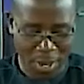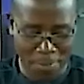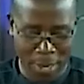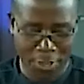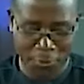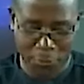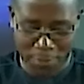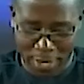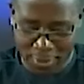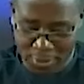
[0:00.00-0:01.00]

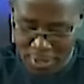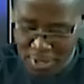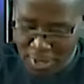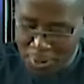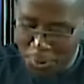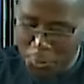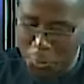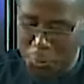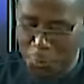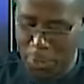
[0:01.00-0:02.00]
Blasphemers. Those
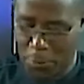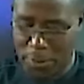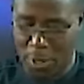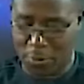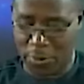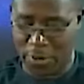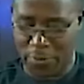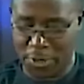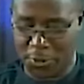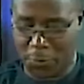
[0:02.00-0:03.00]
who speak without
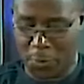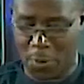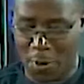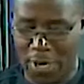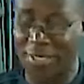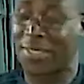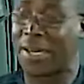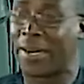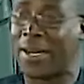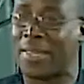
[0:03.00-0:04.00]
reverence for God and
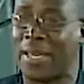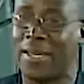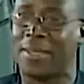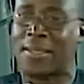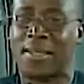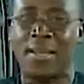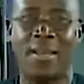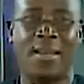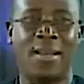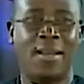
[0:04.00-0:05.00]
secret
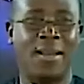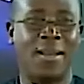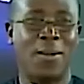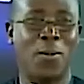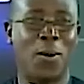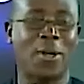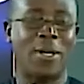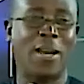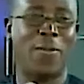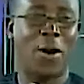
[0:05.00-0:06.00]
things. What
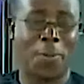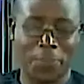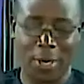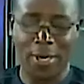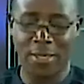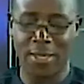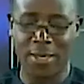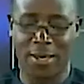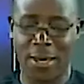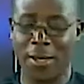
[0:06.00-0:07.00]
never obtained in
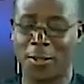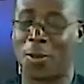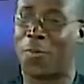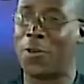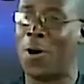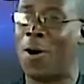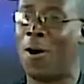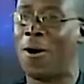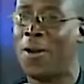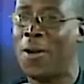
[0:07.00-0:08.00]
the days of
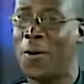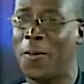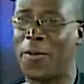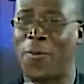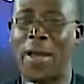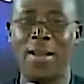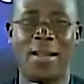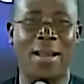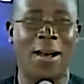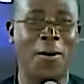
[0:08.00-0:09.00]
yore, we find
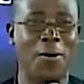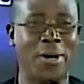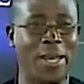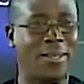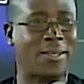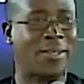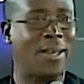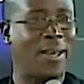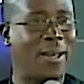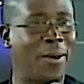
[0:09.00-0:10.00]
in our own days.